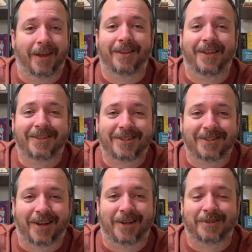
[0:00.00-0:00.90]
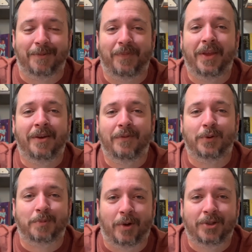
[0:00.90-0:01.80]
that's just awesome. For
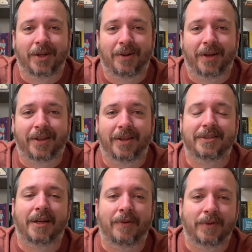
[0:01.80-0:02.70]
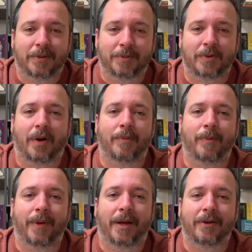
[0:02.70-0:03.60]
a small channel like this, every
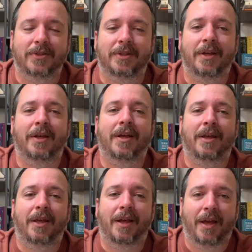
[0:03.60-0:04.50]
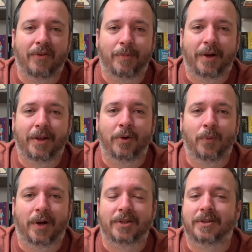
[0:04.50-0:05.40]
subscriber matters. Everybody who
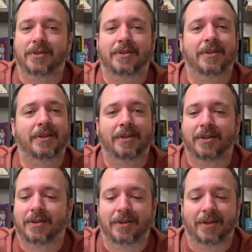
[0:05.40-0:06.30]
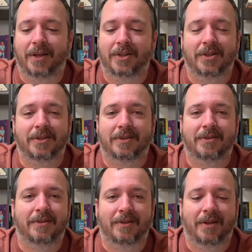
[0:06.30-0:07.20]
watches, it
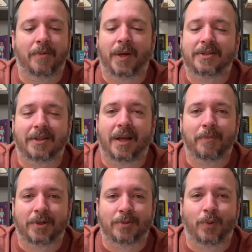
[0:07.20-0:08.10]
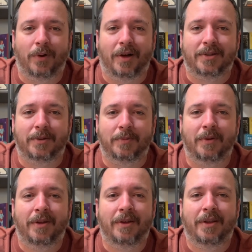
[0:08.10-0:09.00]
makes it that much more
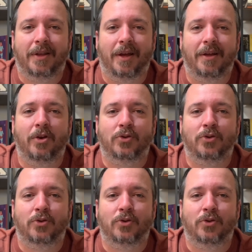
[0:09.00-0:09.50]
awesome that you're